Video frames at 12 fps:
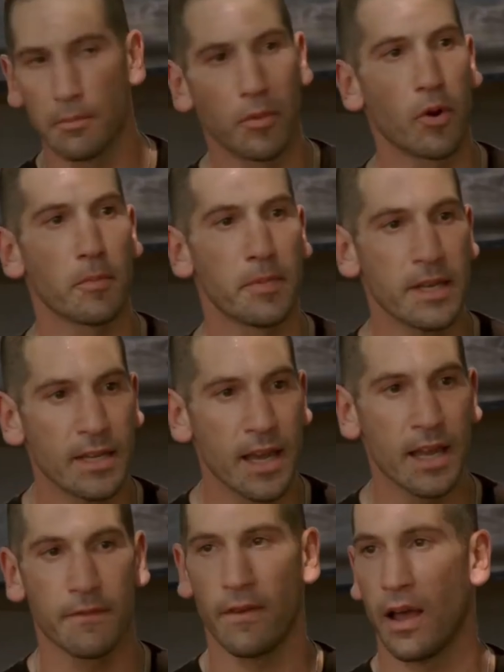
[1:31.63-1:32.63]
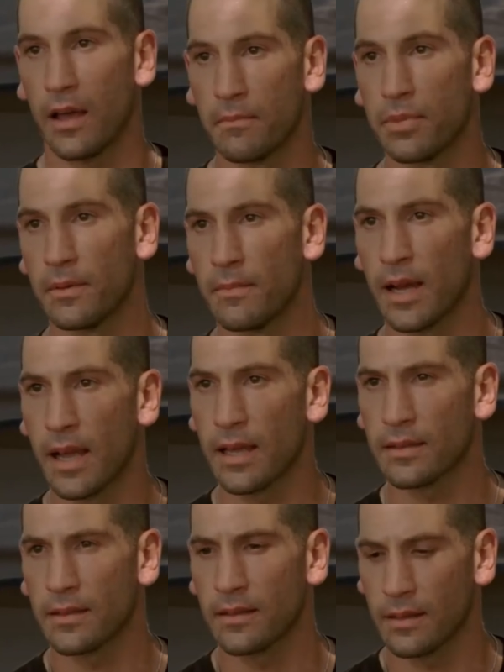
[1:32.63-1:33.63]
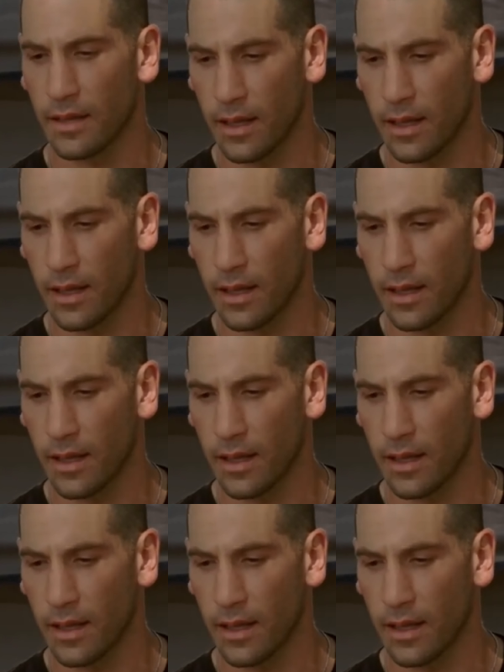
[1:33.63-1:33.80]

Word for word: That boy would be dead if I hadn't put my ass on the